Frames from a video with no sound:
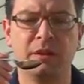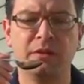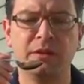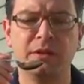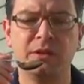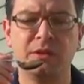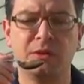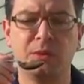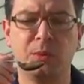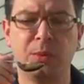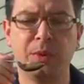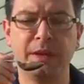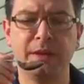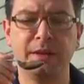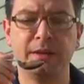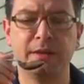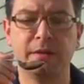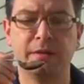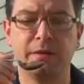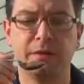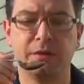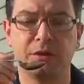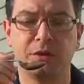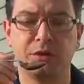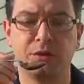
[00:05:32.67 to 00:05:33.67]
Very sweet
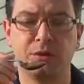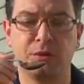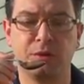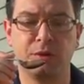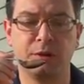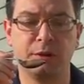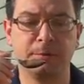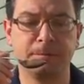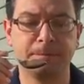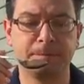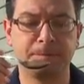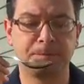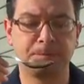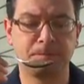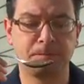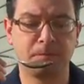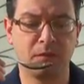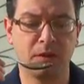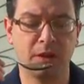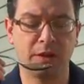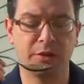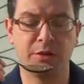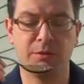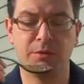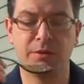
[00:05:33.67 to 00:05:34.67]
for sure,
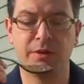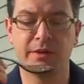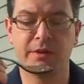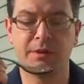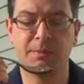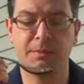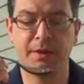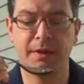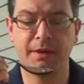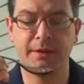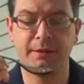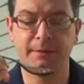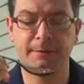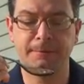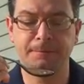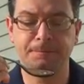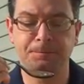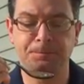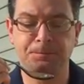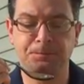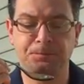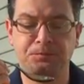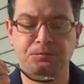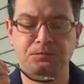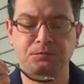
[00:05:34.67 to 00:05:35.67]
as you would expect.
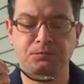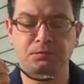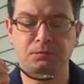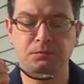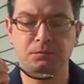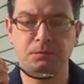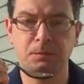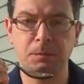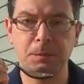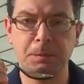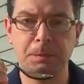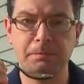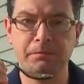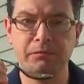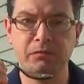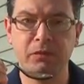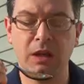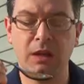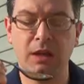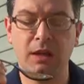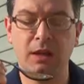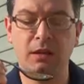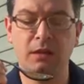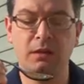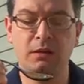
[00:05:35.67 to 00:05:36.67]

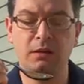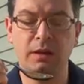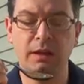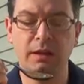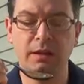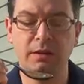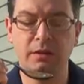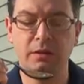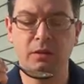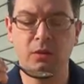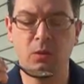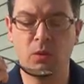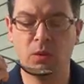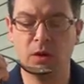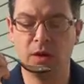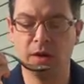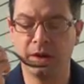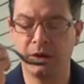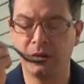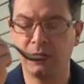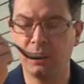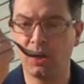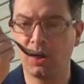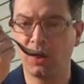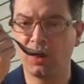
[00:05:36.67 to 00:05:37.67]
A little hint of the
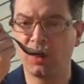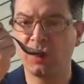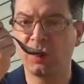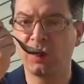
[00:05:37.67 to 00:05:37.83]
wine.